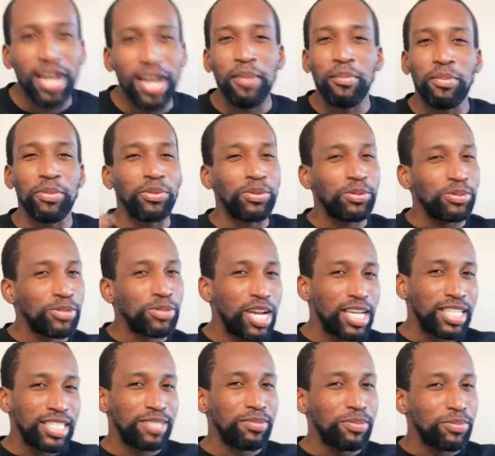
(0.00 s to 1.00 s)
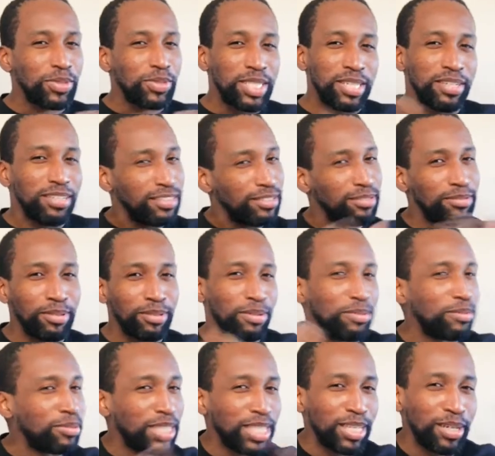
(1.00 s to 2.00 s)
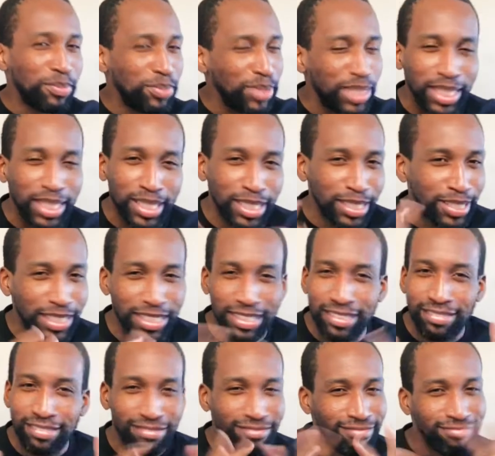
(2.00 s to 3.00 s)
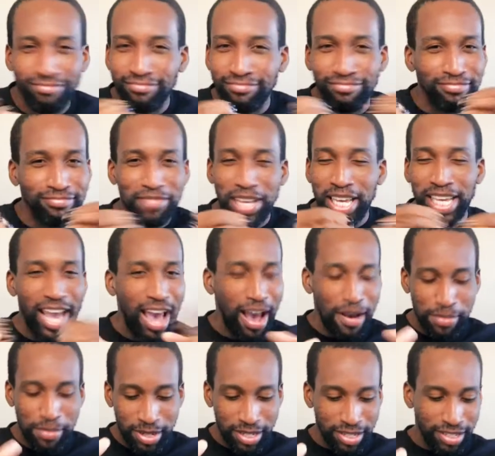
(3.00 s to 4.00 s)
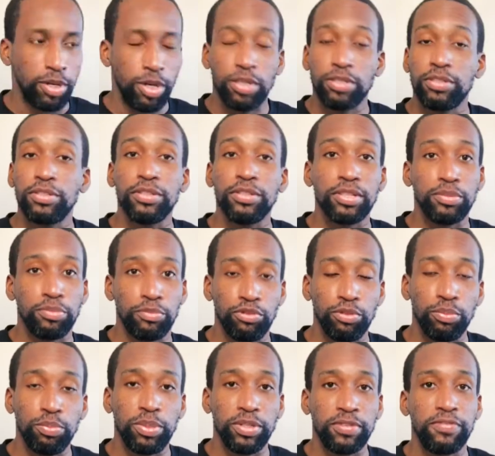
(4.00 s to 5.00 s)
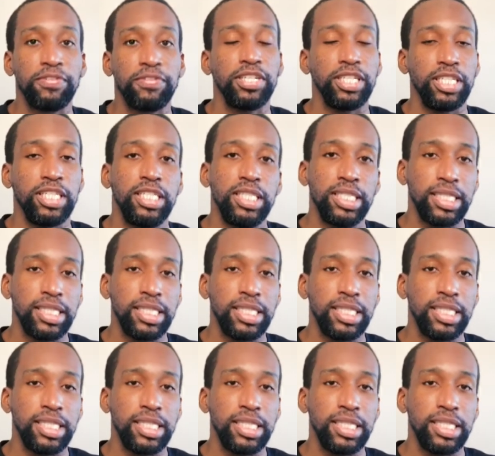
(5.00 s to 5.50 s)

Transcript: But we're going to try and see what we could, you know, get up in there and make happen. Also the group book for each